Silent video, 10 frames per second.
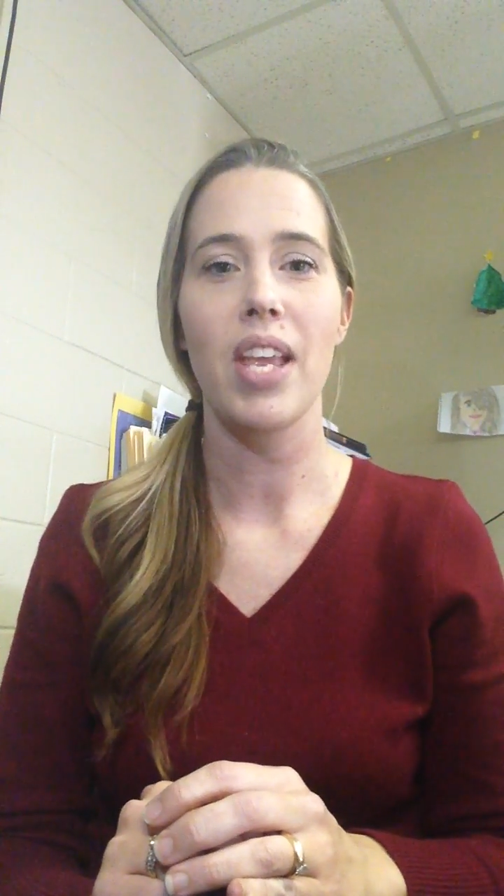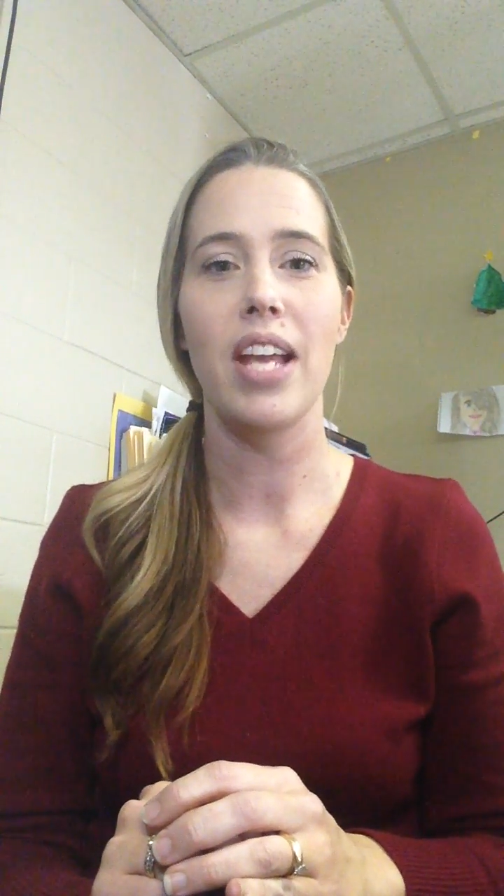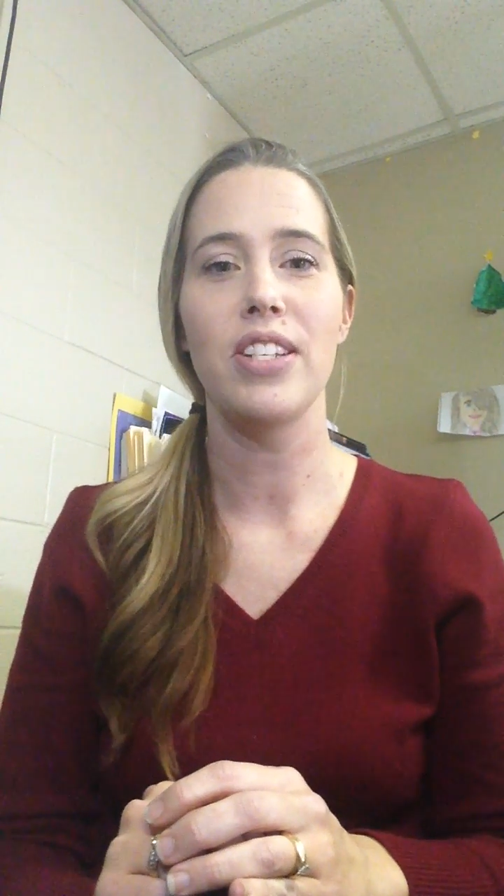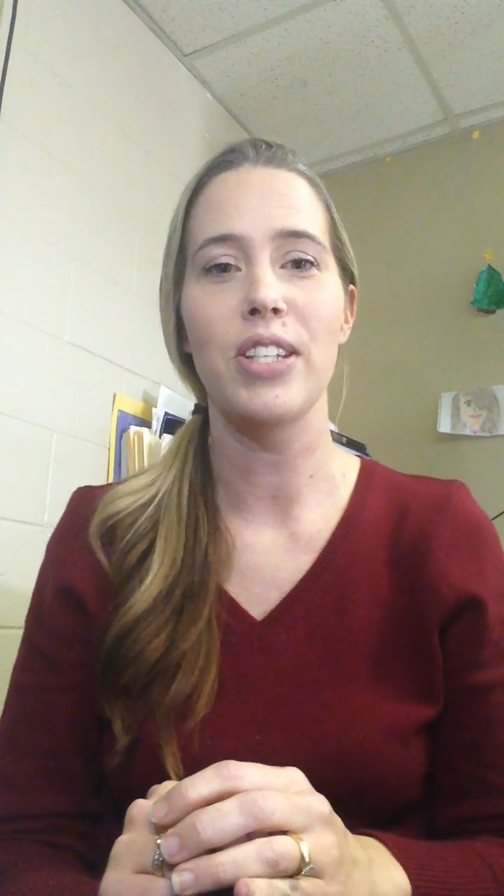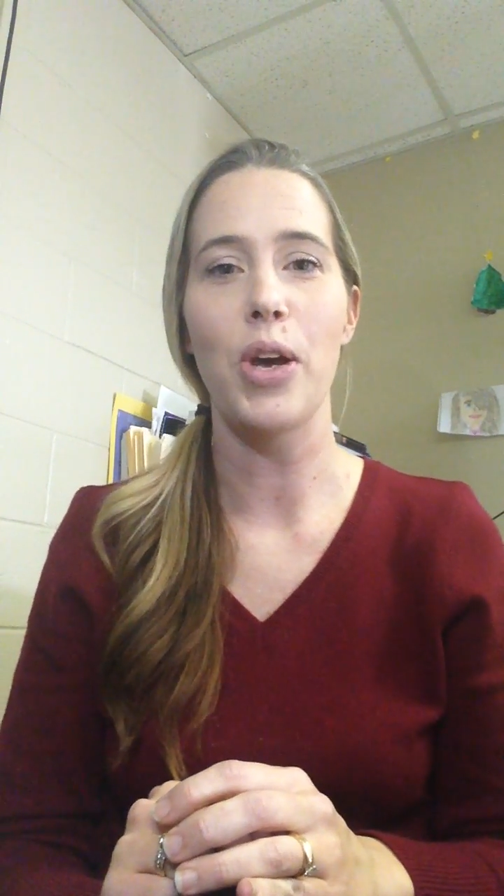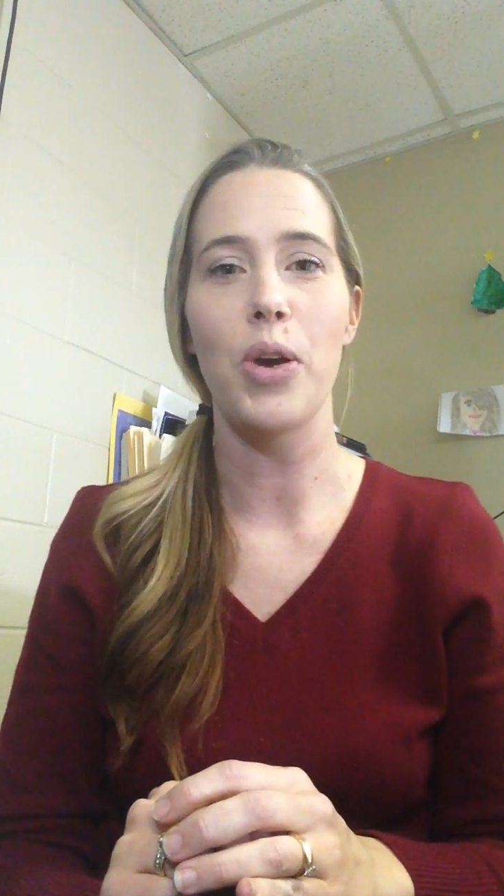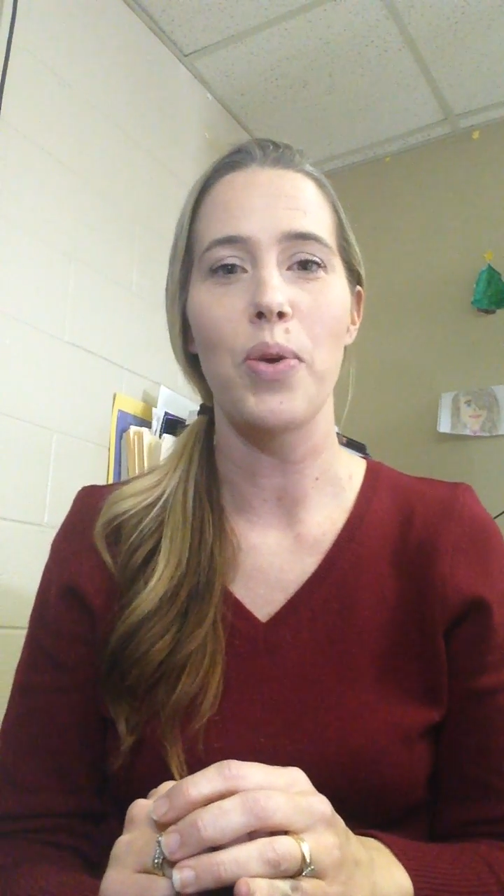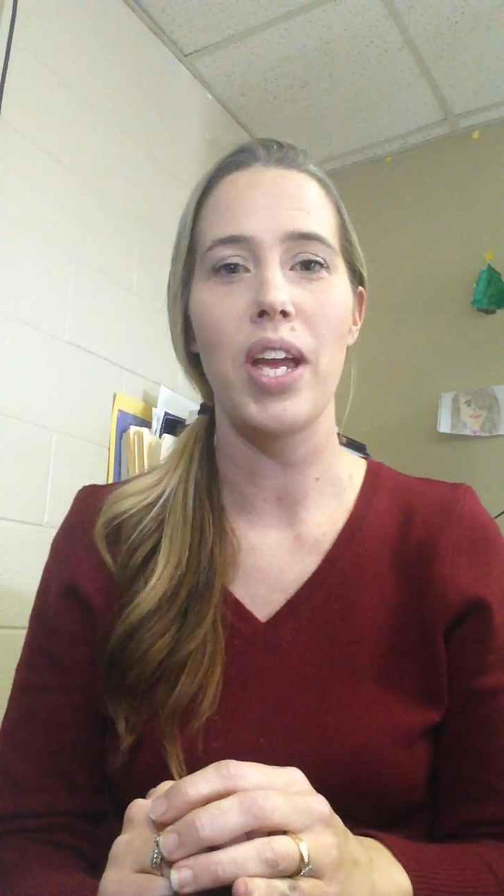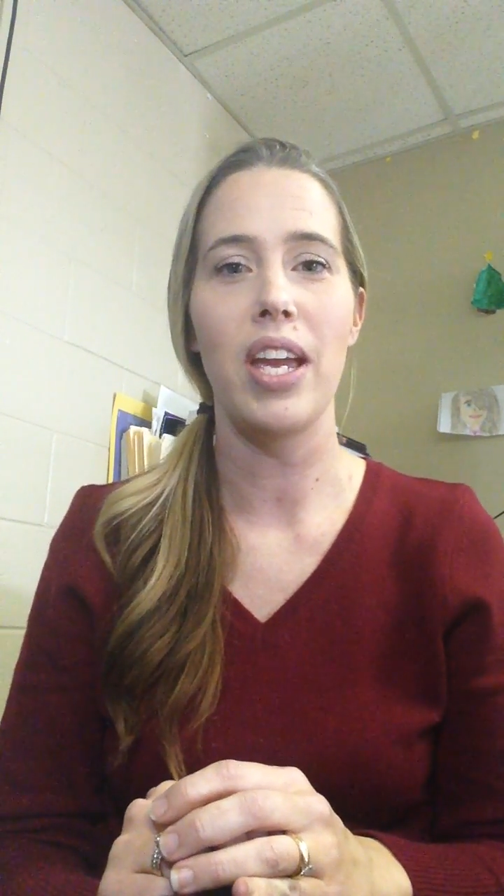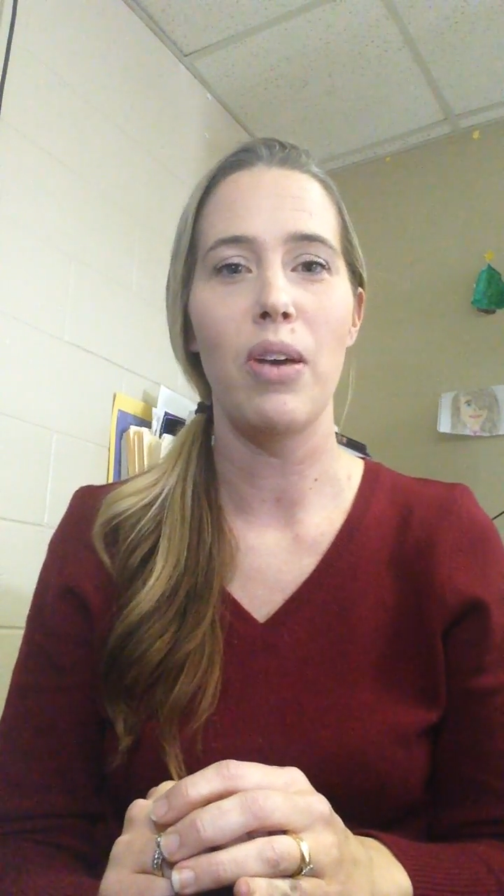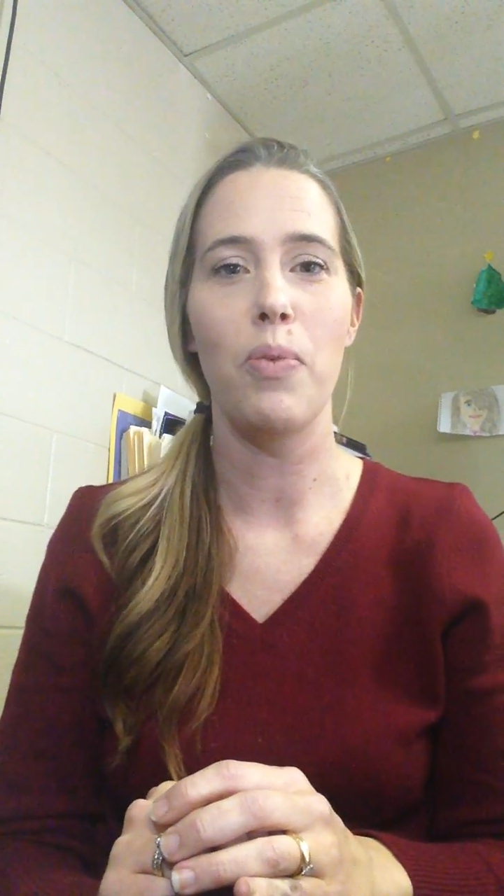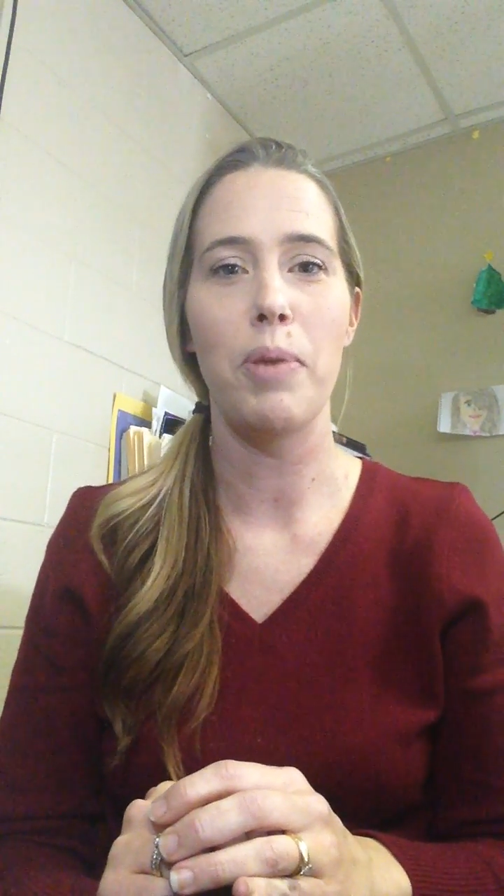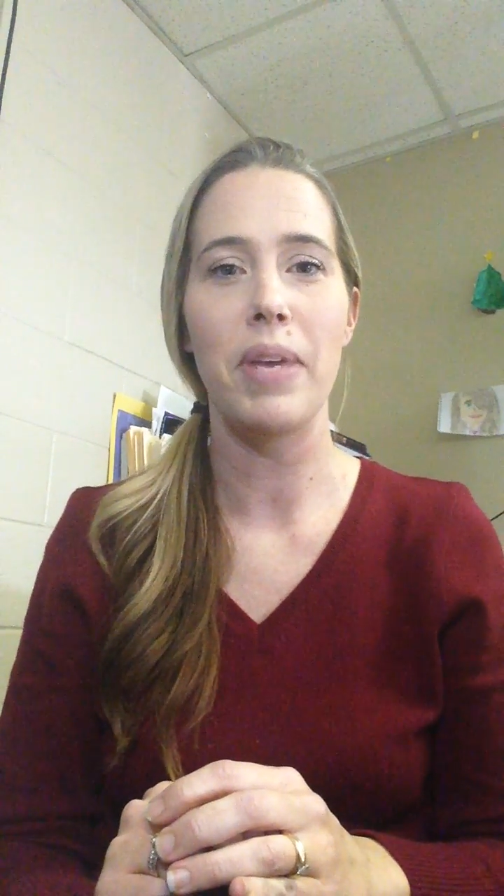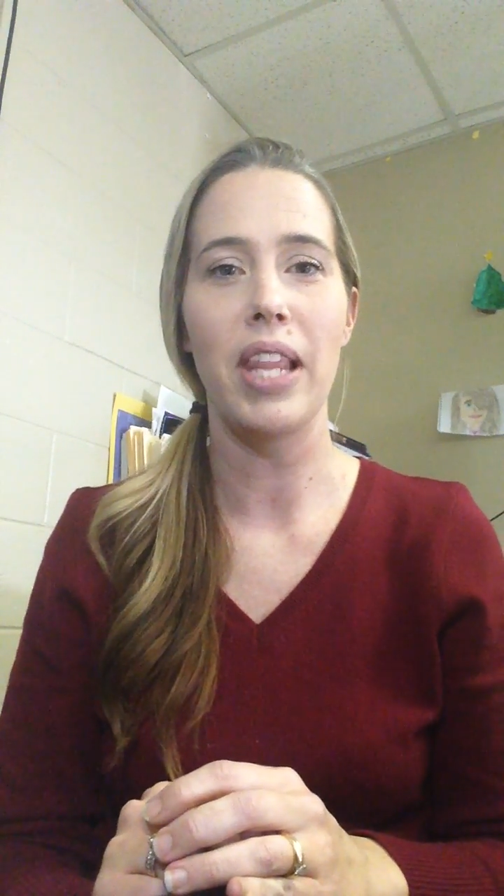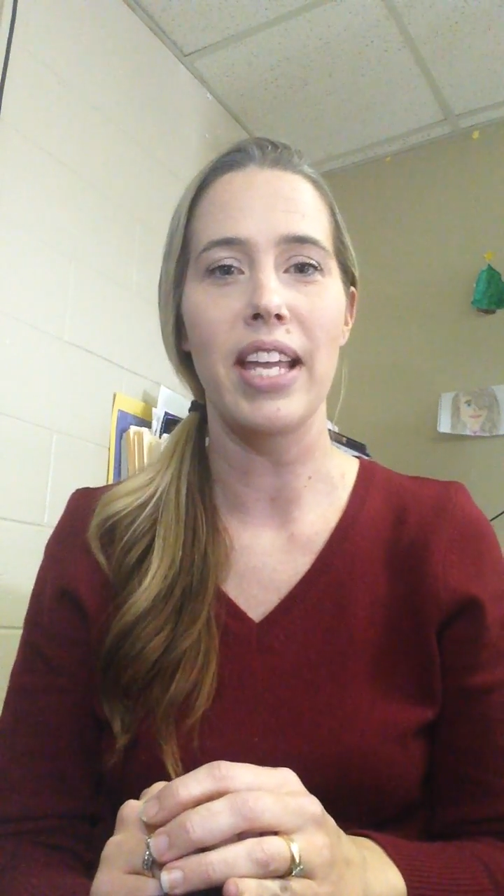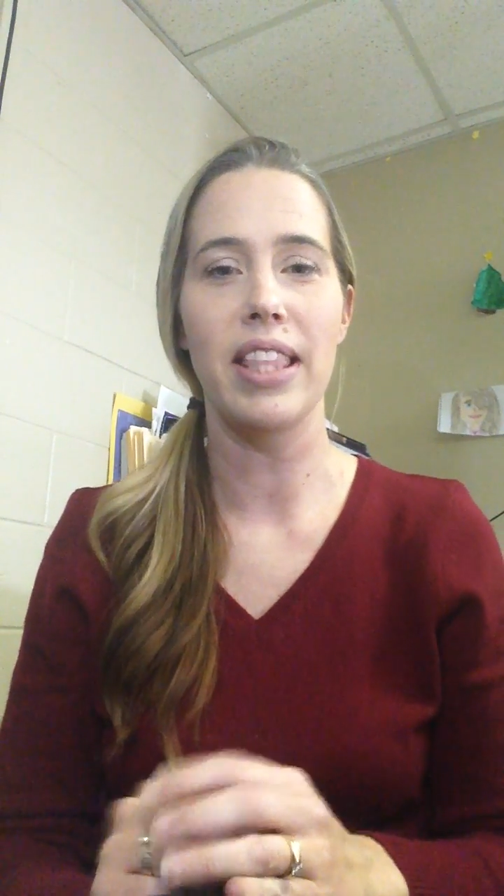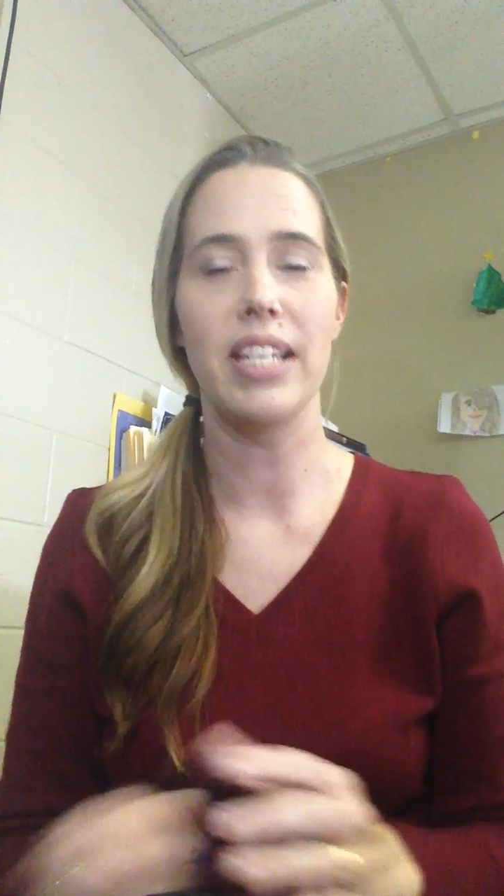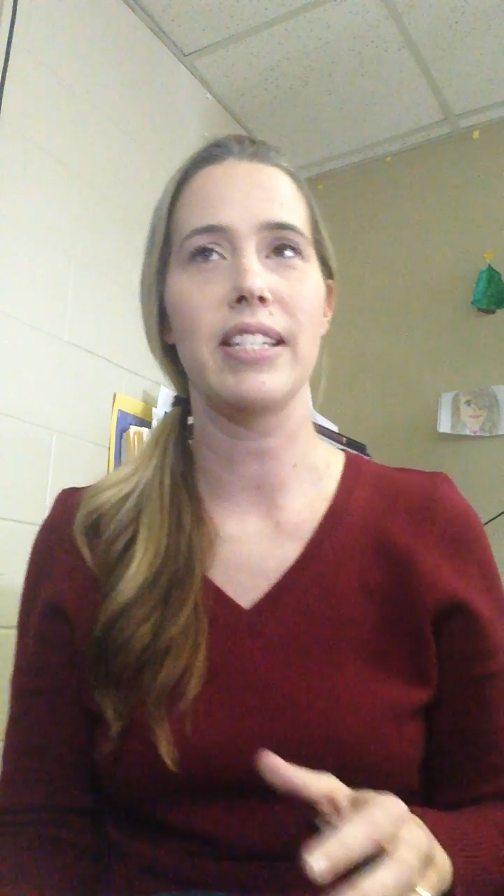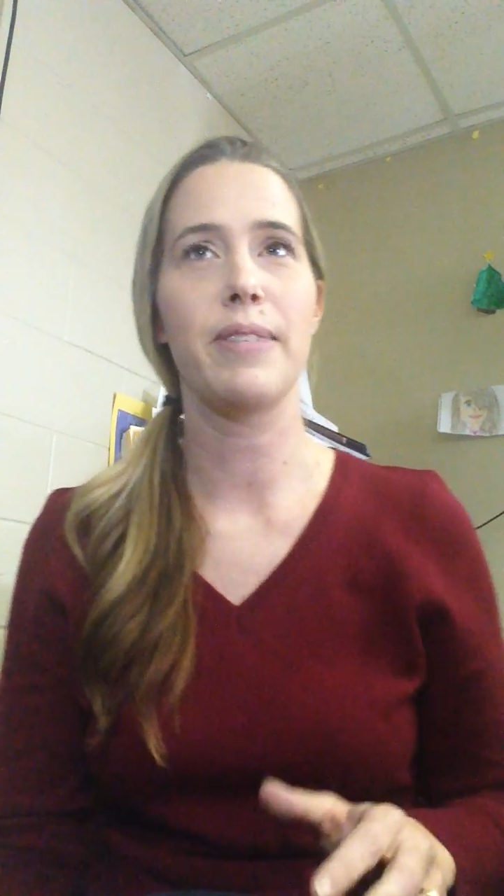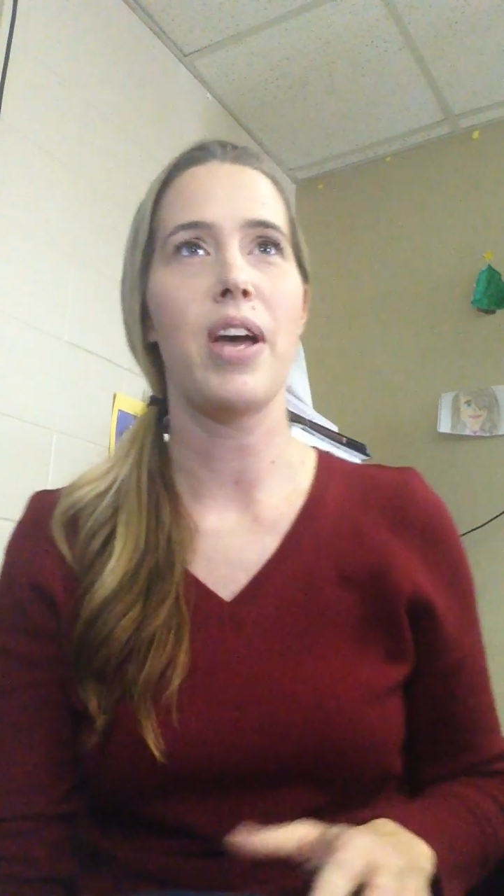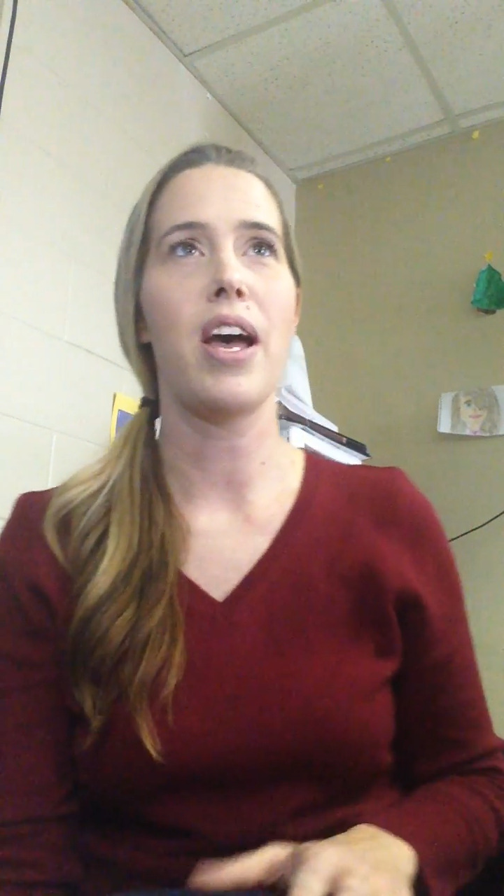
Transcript: and so it would be like this.